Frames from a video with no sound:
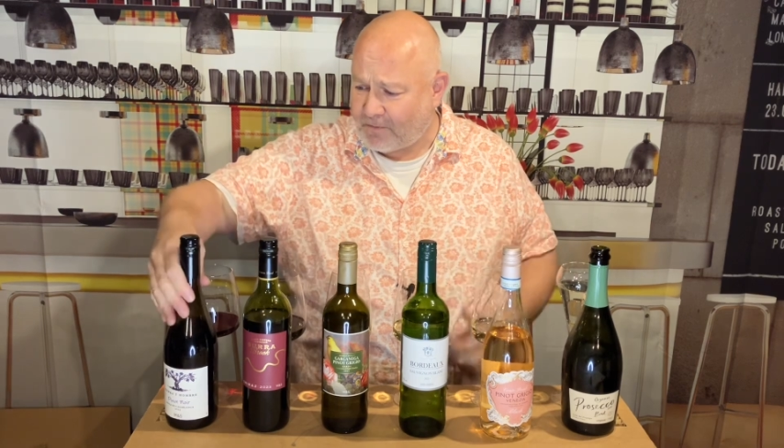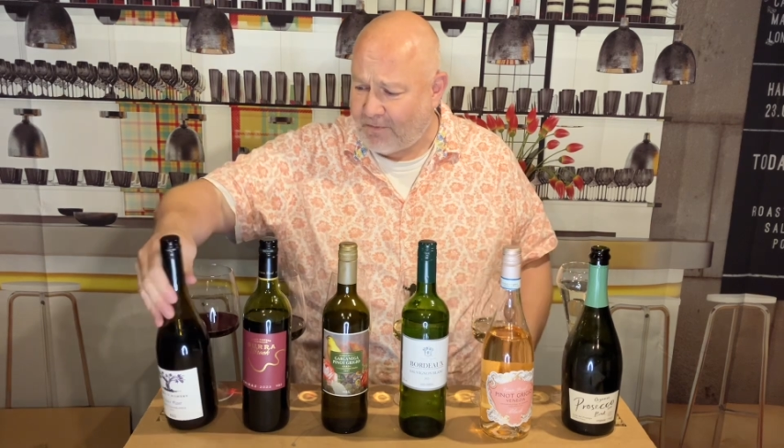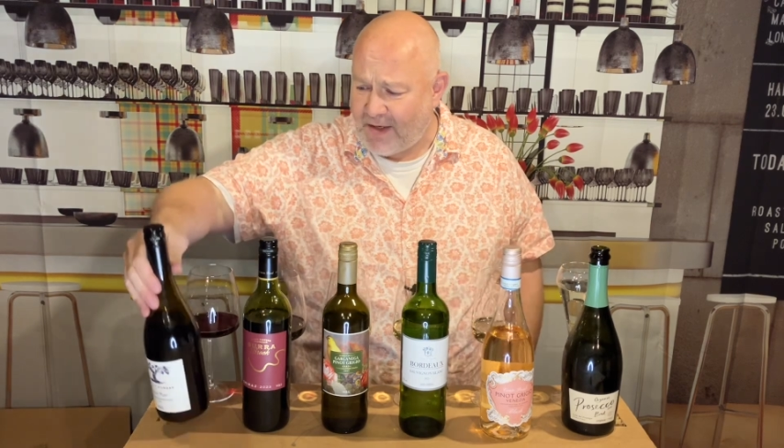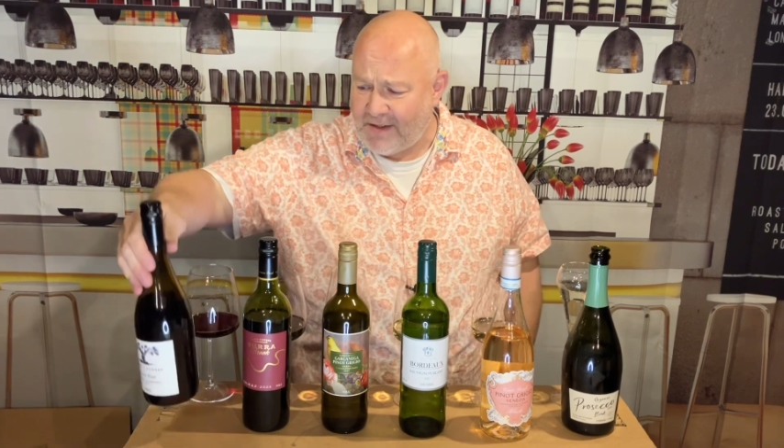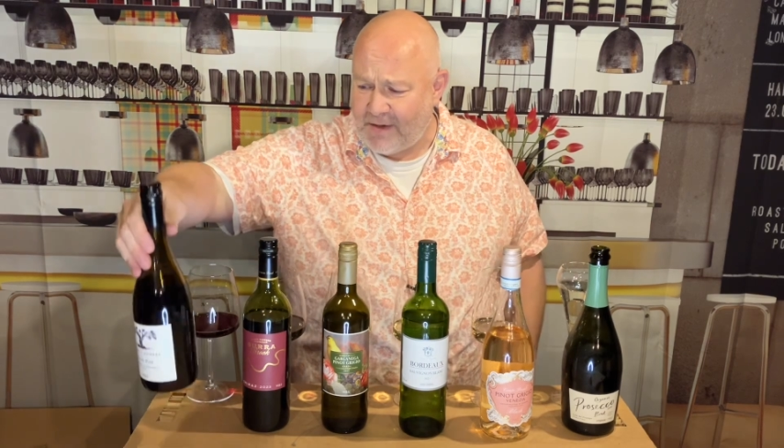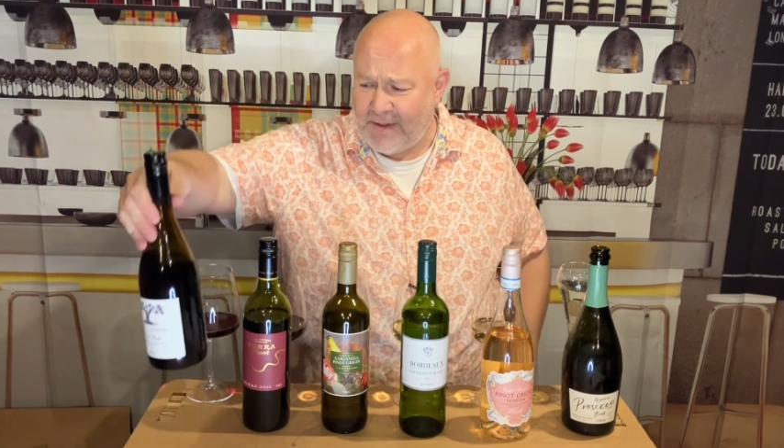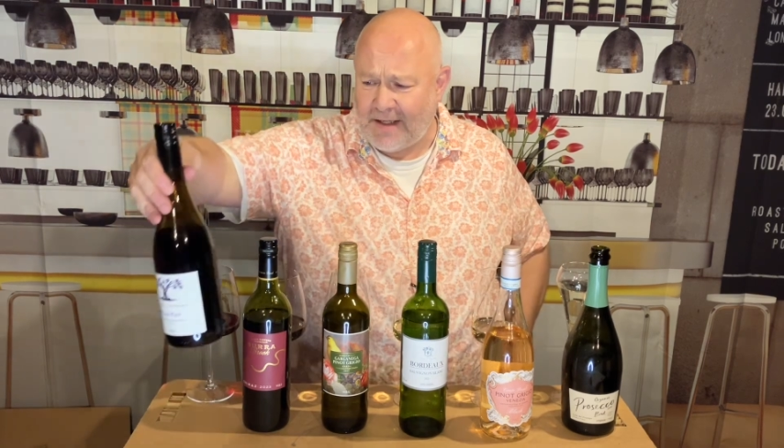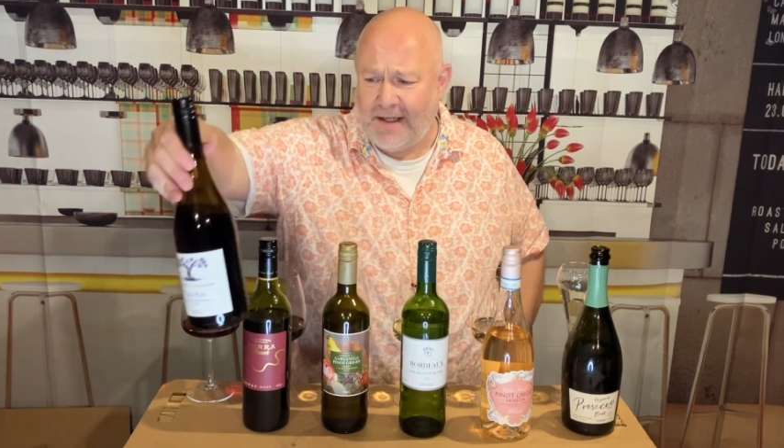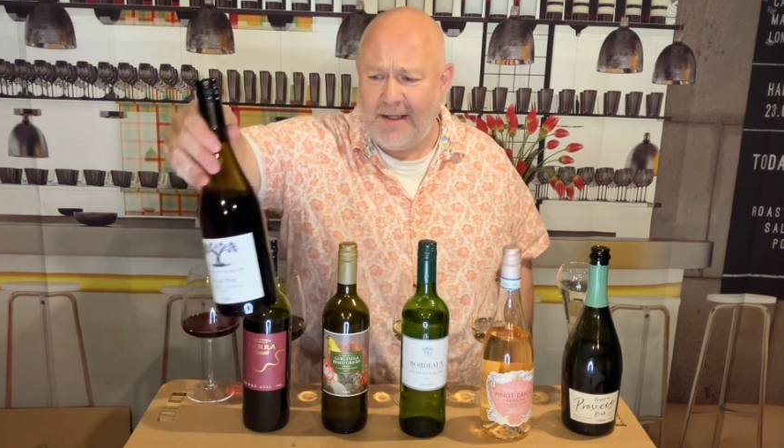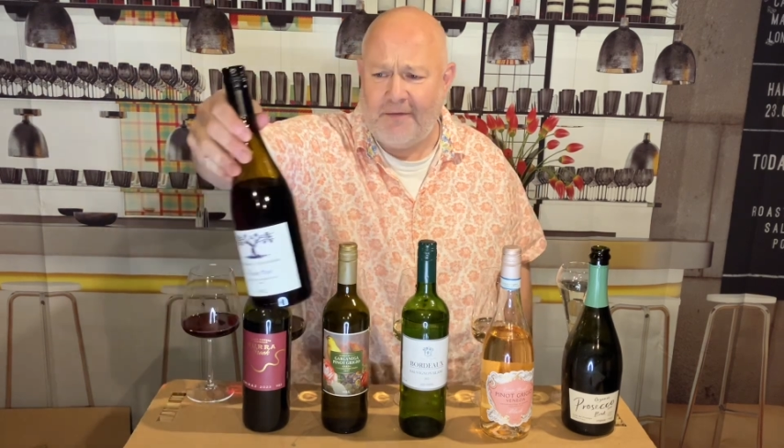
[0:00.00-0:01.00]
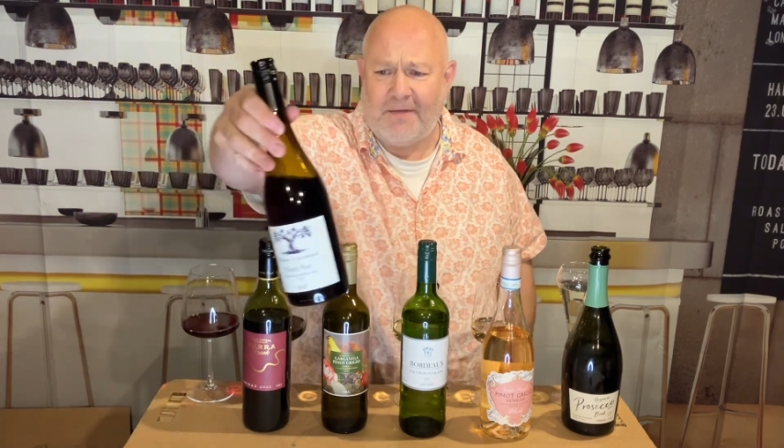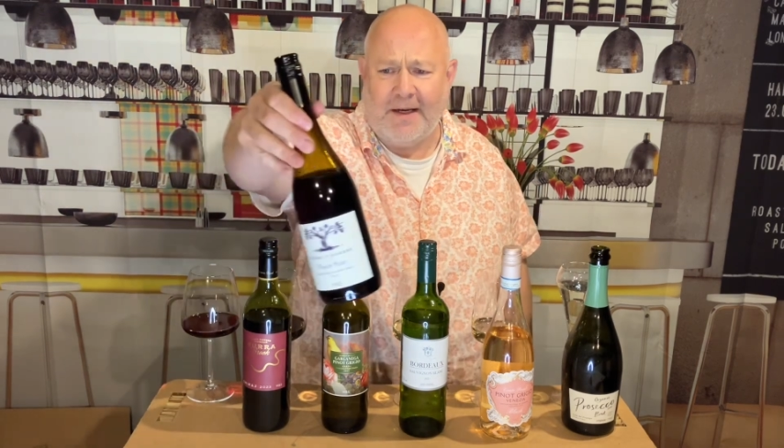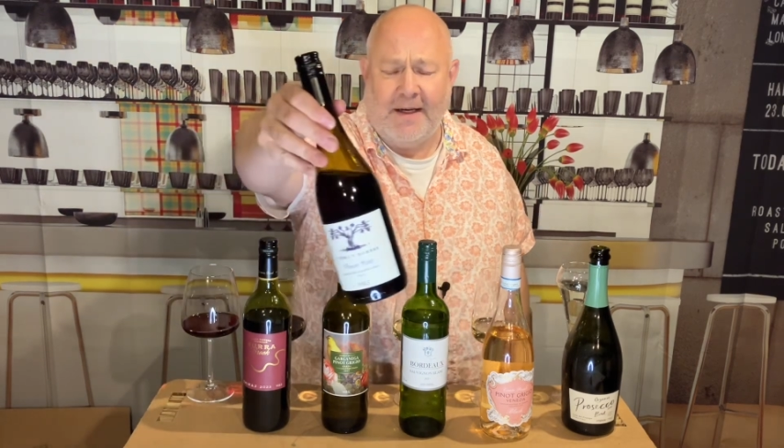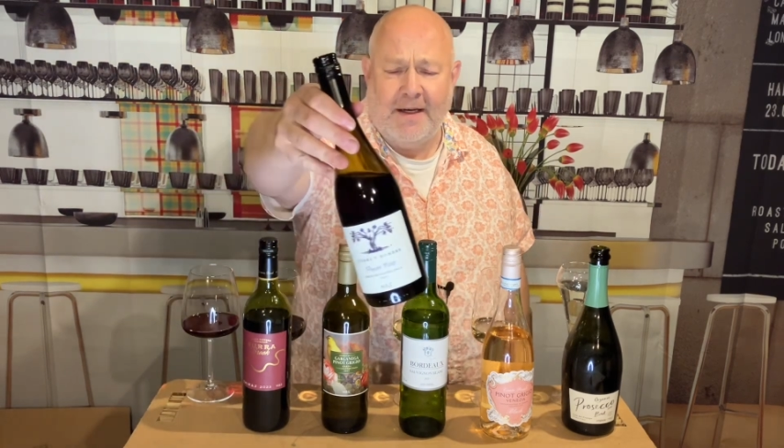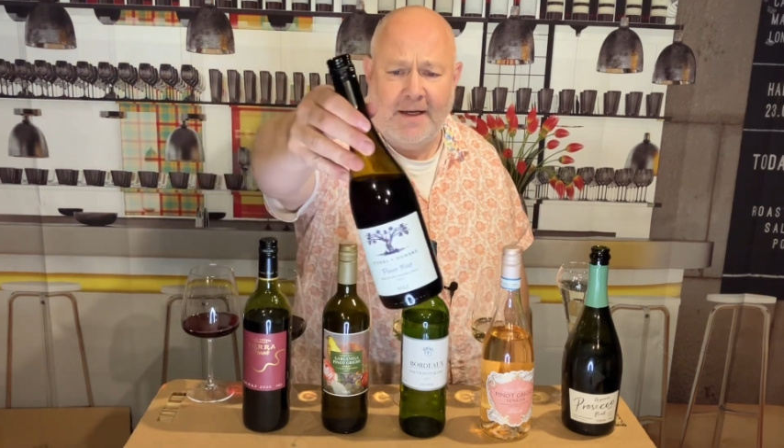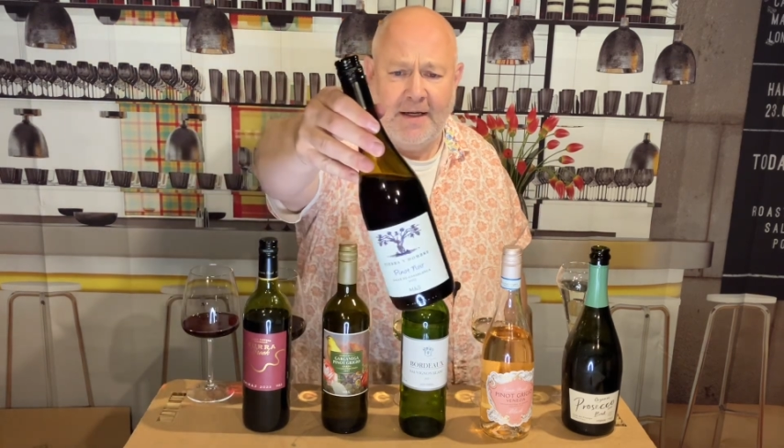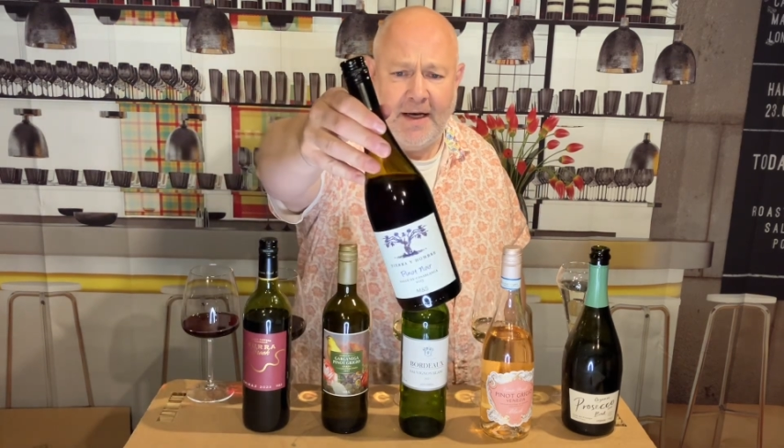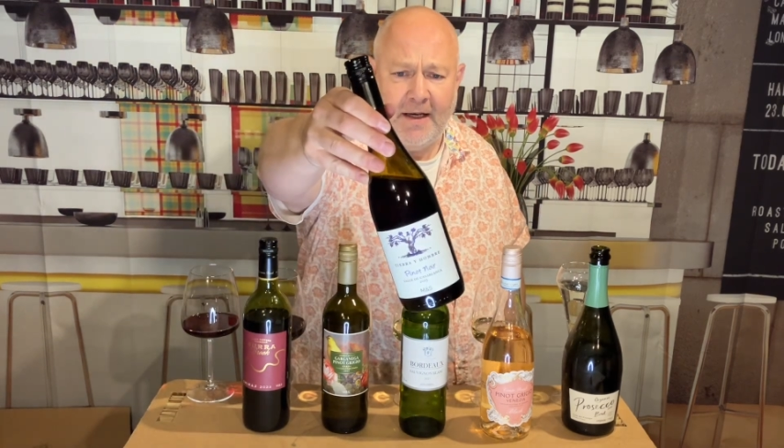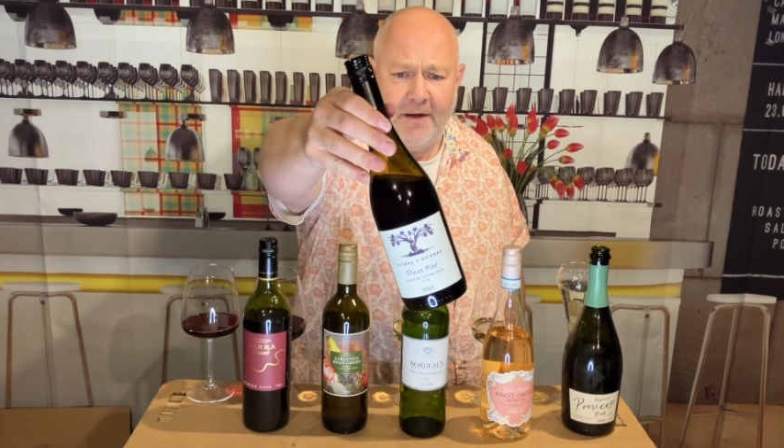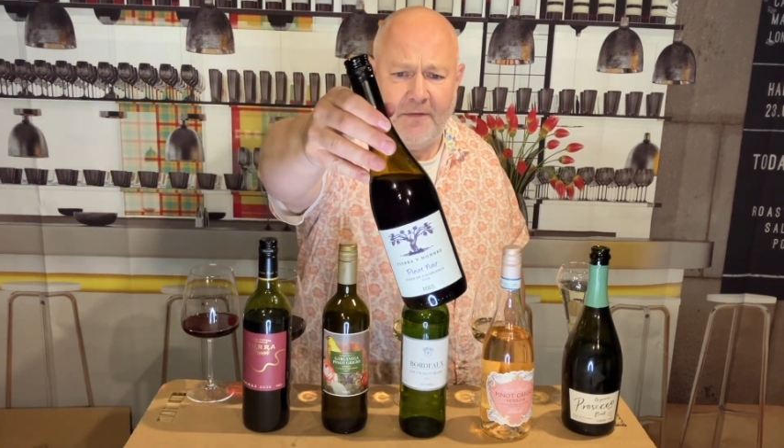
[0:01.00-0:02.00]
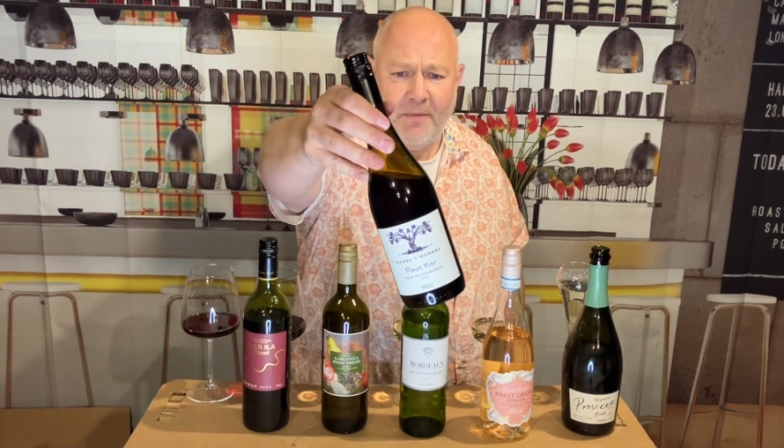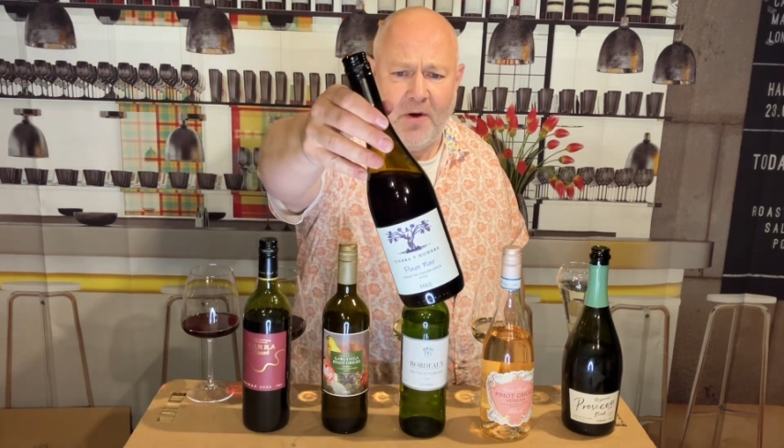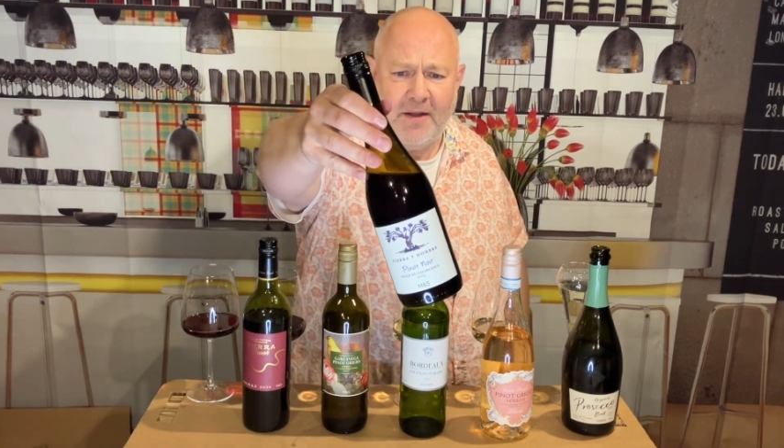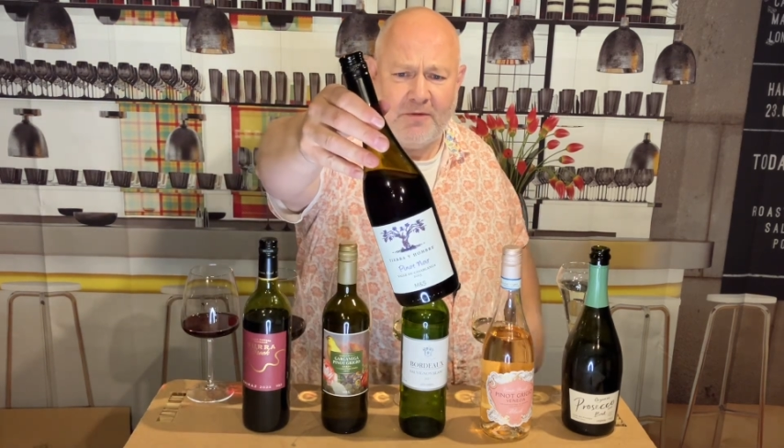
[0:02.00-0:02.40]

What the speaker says: So it's a lovely wine